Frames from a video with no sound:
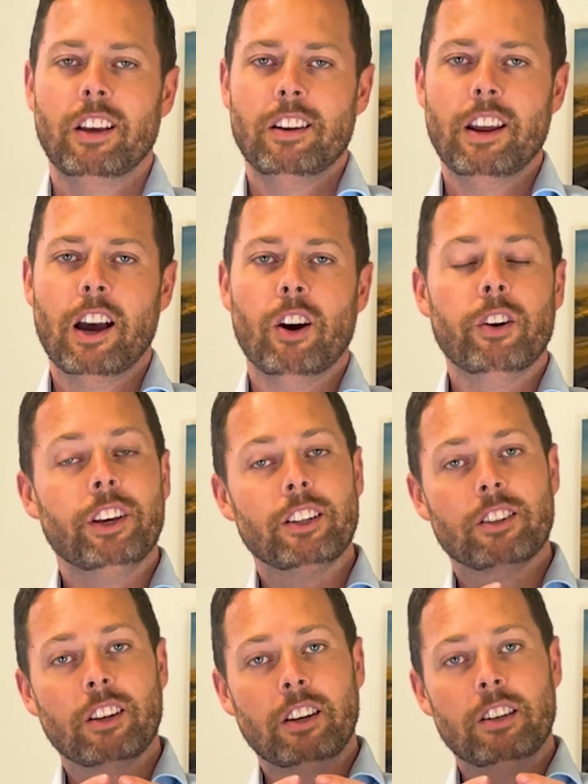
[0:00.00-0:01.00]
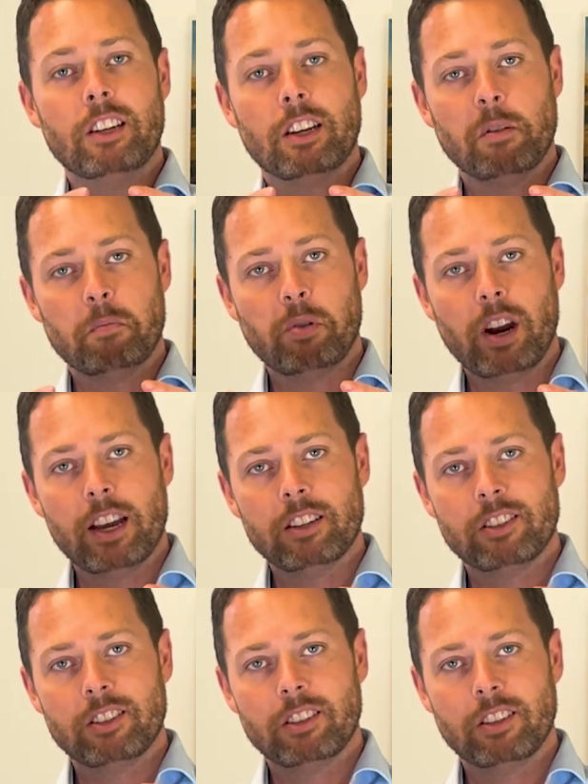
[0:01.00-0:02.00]
Now, it's going to
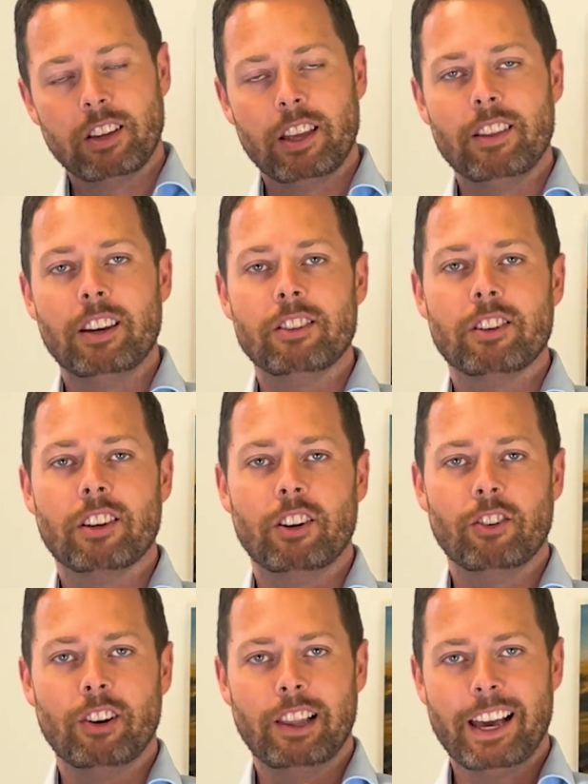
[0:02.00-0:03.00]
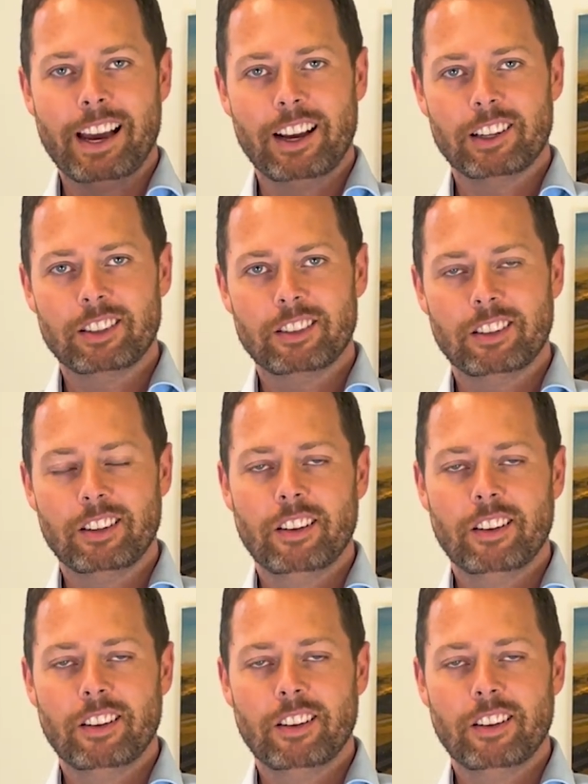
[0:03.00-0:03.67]
decompress, and then it's going to relax.